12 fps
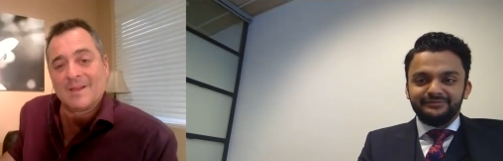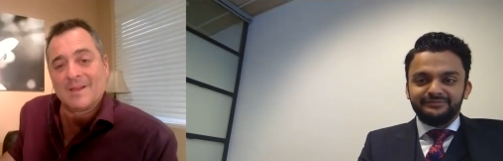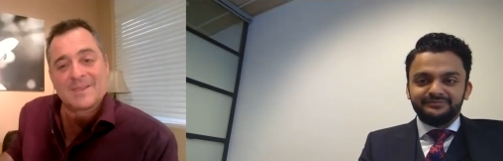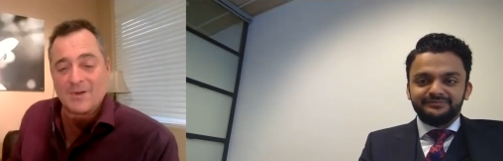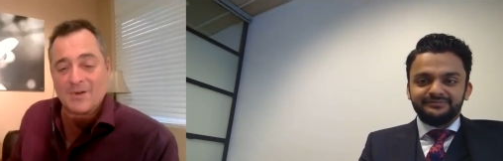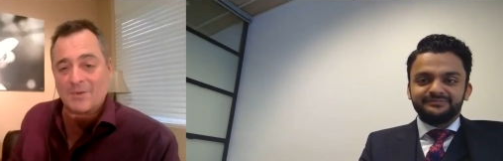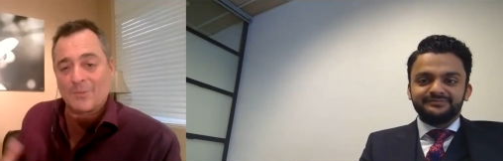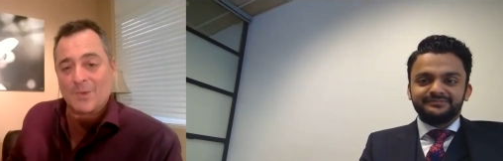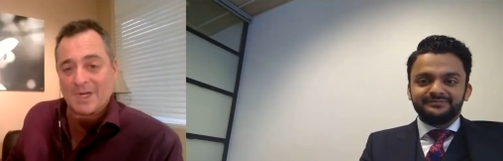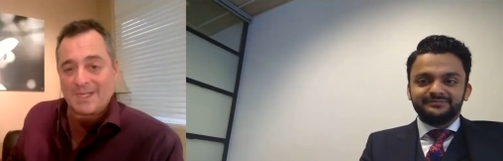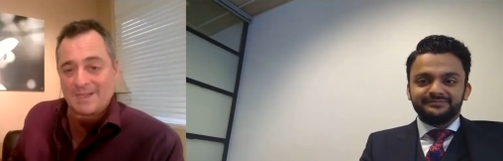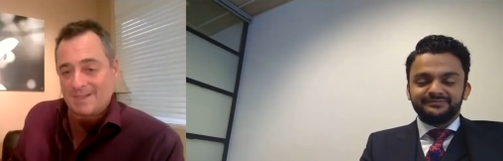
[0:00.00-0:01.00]
Speaker 1: So
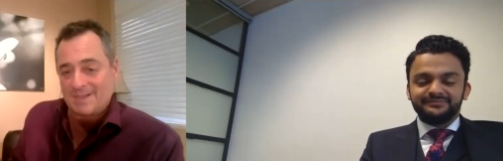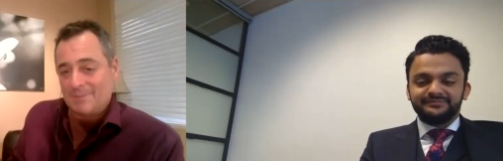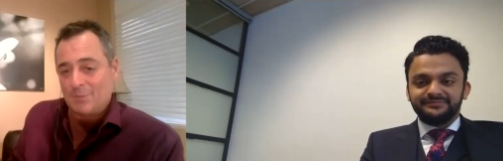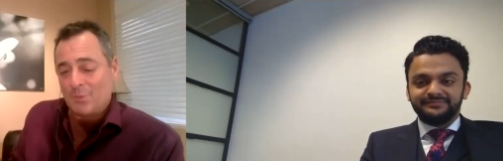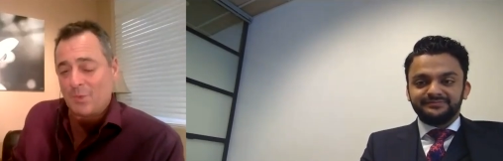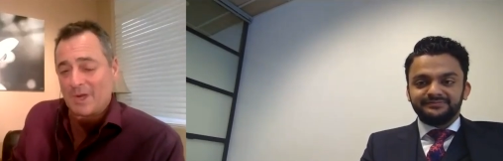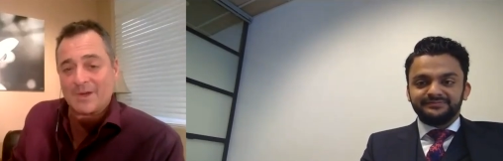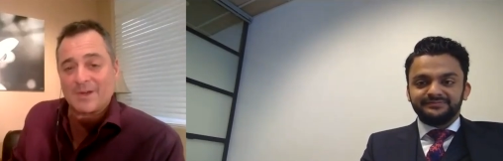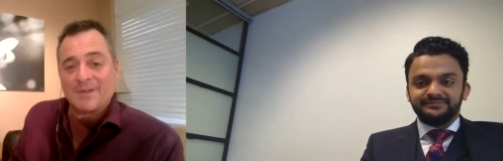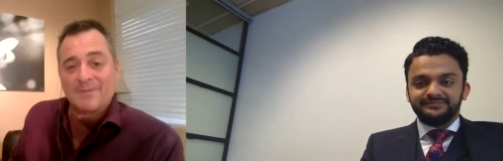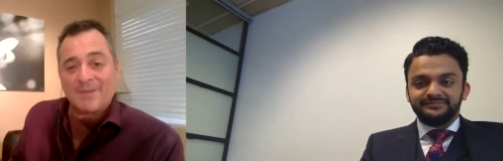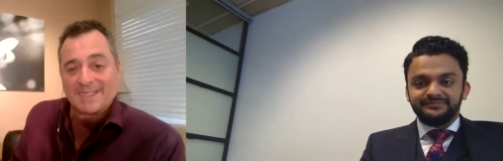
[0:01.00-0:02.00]
what your
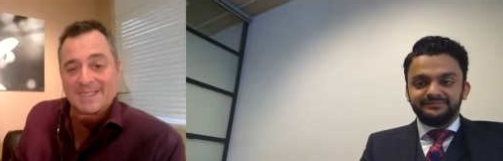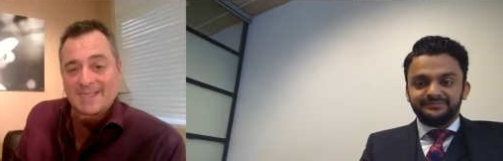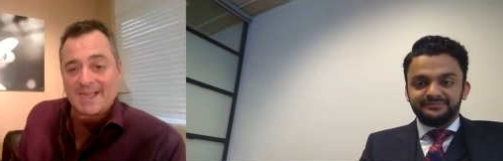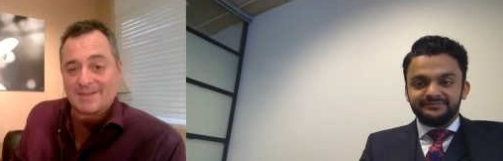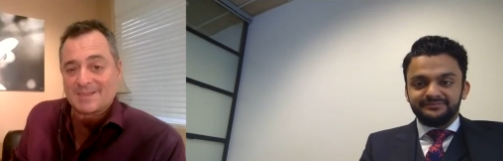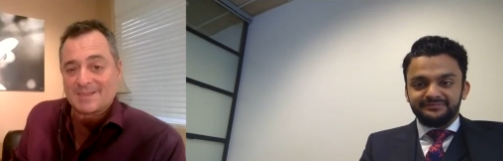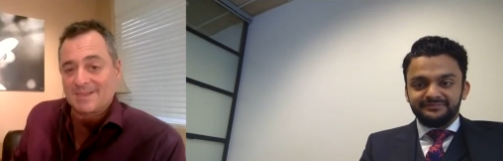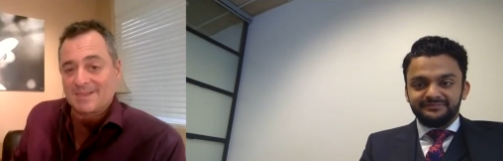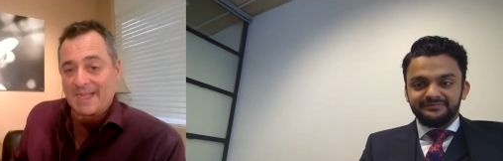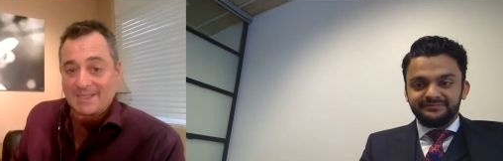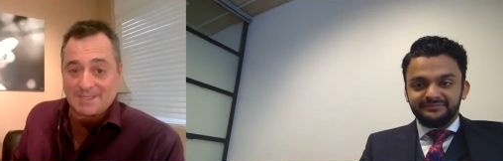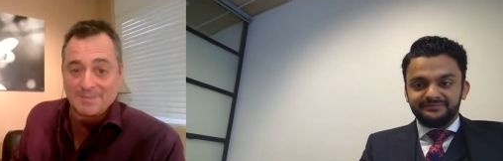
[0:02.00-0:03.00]
device sounds
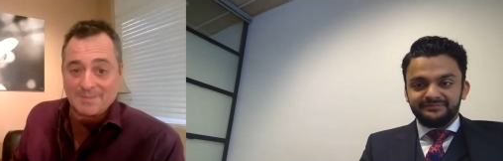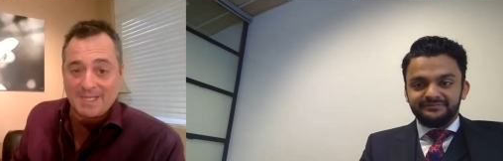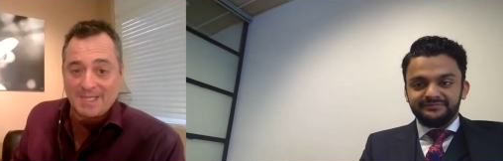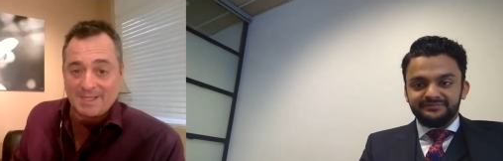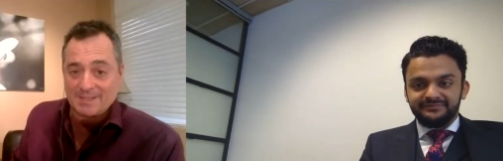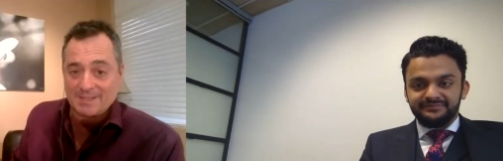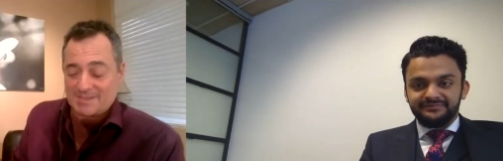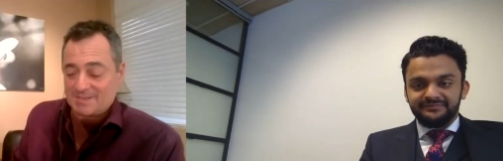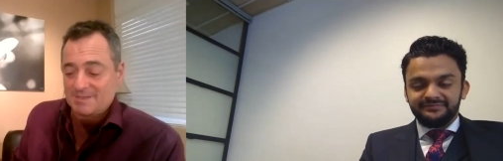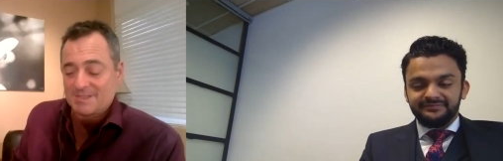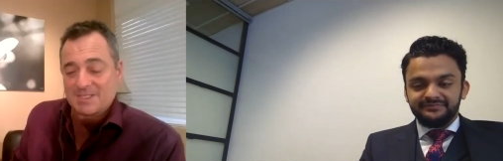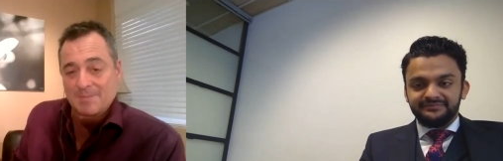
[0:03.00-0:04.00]
like to me is
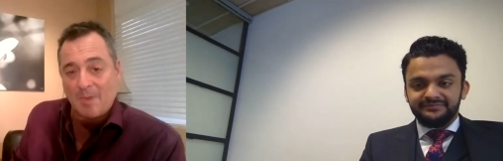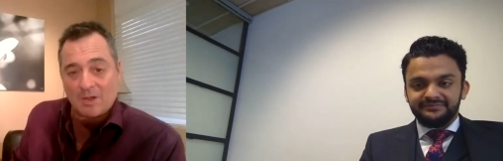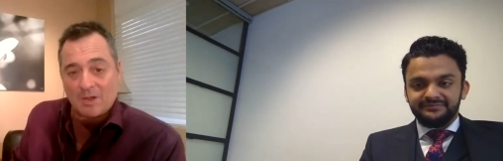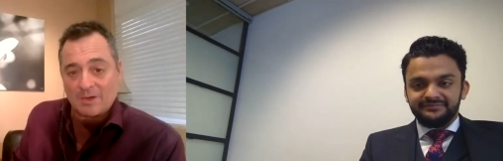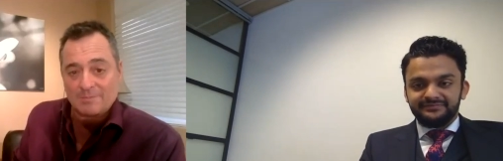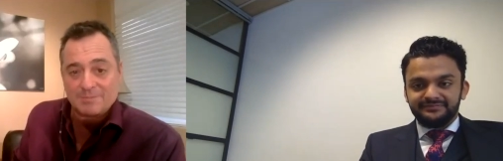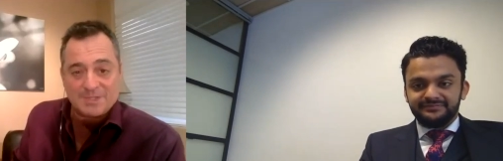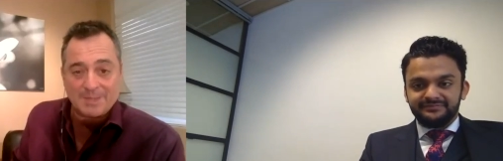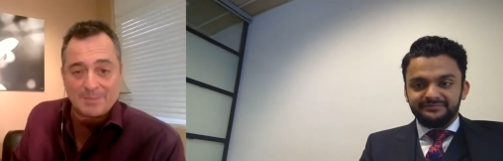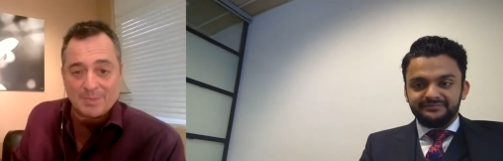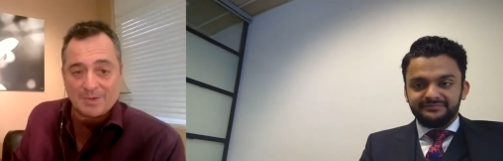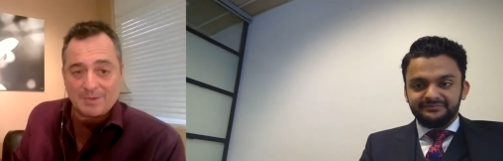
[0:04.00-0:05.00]
smaller,
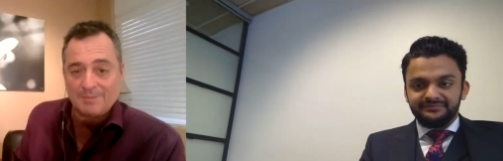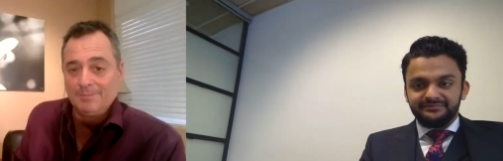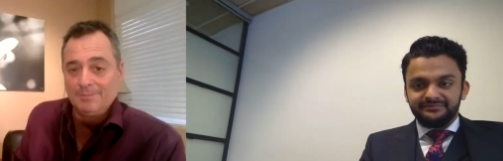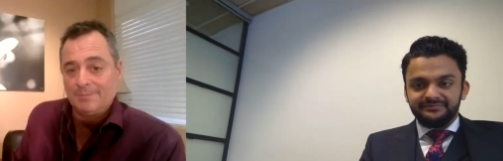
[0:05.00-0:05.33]
cheaper,